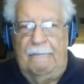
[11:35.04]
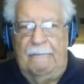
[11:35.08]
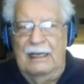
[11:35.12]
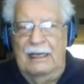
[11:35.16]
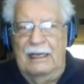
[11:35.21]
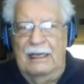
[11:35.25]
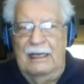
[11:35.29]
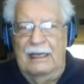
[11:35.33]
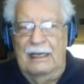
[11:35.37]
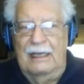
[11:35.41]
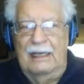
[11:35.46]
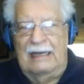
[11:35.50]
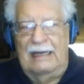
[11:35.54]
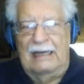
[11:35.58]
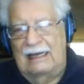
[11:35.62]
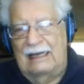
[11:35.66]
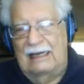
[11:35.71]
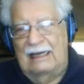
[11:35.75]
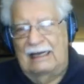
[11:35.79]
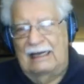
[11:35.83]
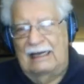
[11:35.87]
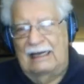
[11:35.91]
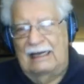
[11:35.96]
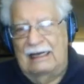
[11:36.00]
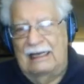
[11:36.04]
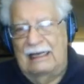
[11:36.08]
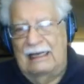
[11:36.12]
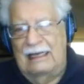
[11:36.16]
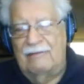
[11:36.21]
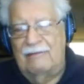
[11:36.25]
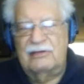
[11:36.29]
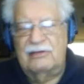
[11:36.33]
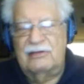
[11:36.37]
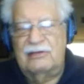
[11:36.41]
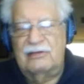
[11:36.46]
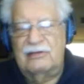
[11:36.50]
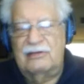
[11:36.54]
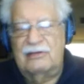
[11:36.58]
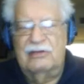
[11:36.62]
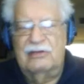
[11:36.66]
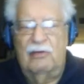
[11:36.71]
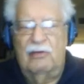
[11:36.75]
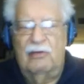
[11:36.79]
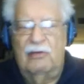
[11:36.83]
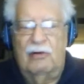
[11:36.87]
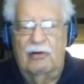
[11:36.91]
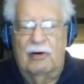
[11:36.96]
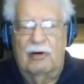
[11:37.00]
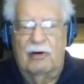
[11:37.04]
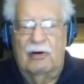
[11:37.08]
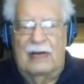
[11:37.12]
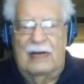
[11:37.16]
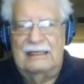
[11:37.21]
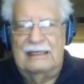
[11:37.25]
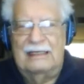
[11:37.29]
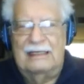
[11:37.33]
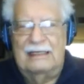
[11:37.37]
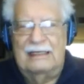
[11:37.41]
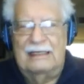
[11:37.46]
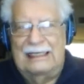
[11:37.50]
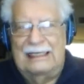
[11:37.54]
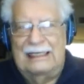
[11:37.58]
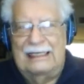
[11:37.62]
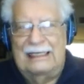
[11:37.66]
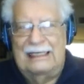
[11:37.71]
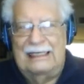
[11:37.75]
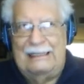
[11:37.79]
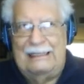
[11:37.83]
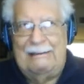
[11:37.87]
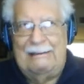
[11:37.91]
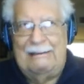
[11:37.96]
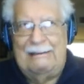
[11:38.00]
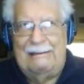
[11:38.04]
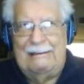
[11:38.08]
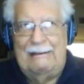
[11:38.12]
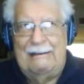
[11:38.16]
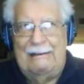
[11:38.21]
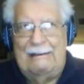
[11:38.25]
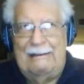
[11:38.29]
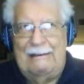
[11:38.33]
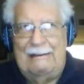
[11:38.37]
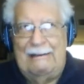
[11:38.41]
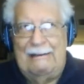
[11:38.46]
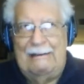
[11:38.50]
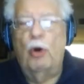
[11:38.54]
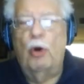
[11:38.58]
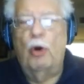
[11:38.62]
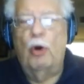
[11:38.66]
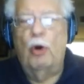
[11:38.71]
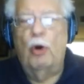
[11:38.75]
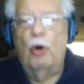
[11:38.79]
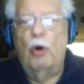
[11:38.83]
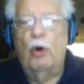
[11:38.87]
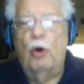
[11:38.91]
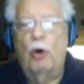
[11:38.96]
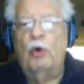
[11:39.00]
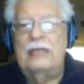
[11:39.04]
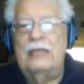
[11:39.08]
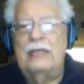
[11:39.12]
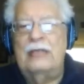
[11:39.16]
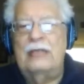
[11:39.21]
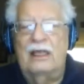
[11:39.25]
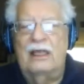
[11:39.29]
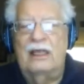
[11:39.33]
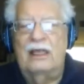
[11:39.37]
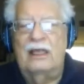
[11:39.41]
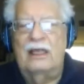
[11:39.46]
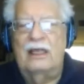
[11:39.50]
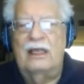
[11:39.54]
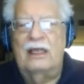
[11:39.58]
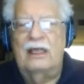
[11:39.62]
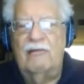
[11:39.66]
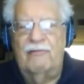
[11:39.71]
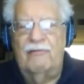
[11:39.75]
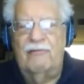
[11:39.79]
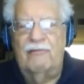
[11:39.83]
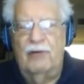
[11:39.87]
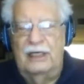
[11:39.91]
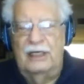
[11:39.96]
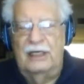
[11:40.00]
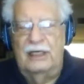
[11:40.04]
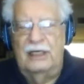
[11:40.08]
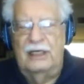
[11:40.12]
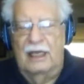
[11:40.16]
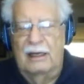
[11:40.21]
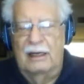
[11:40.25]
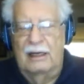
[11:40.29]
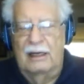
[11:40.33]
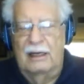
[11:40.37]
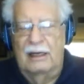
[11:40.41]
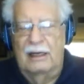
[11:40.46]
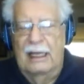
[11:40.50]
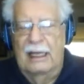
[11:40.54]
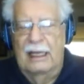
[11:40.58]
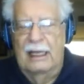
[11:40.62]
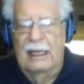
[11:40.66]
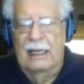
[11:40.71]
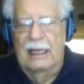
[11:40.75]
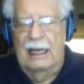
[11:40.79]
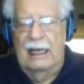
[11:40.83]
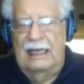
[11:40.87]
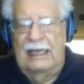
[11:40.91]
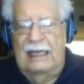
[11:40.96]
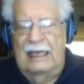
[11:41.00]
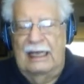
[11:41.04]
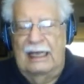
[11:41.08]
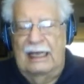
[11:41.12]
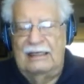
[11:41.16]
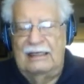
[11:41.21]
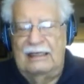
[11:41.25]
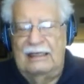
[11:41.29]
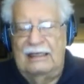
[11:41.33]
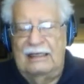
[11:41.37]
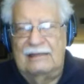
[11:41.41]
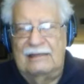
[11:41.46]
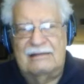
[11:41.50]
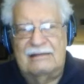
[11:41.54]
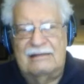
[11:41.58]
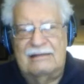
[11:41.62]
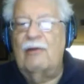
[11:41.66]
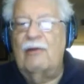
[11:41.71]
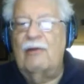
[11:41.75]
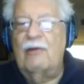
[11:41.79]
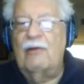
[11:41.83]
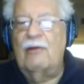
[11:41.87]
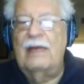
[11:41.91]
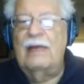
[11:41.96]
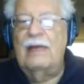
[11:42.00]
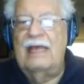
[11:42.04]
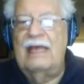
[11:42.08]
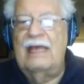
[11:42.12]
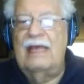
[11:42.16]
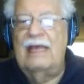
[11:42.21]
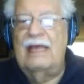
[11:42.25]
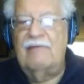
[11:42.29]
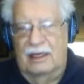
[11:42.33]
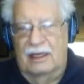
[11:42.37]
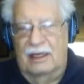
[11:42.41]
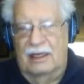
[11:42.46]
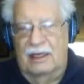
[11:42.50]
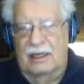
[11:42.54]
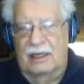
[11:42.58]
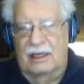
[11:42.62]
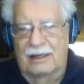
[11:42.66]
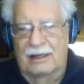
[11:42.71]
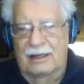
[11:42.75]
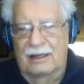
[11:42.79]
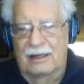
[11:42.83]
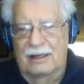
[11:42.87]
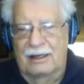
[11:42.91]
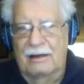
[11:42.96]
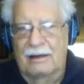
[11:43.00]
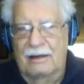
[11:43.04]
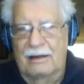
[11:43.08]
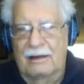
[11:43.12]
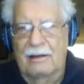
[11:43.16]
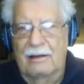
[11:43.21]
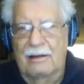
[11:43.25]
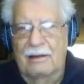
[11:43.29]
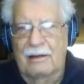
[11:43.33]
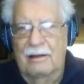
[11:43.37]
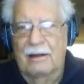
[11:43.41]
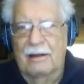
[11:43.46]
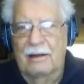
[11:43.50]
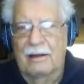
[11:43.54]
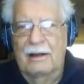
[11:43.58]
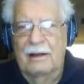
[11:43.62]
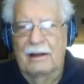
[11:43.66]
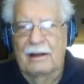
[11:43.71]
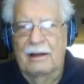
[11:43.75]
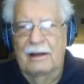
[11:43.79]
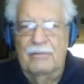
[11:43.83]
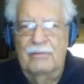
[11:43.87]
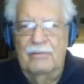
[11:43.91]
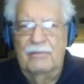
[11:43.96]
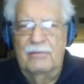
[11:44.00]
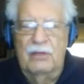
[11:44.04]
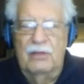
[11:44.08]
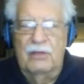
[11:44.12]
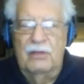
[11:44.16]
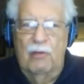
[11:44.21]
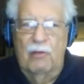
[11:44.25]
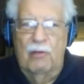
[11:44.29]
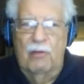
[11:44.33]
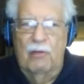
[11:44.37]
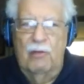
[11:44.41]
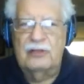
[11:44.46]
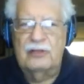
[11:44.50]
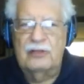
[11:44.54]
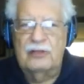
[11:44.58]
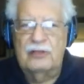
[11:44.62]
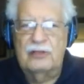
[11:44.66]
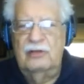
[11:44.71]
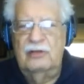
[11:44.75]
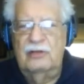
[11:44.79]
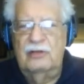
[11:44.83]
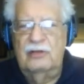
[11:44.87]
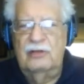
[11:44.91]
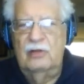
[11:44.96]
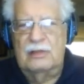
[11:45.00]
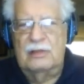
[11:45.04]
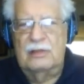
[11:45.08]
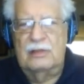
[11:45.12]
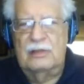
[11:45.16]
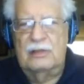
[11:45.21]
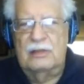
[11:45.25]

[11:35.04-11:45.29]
Knocking on Heaven's Door, I did Hotel California, I did Stairway to Heaven. You might watch the news,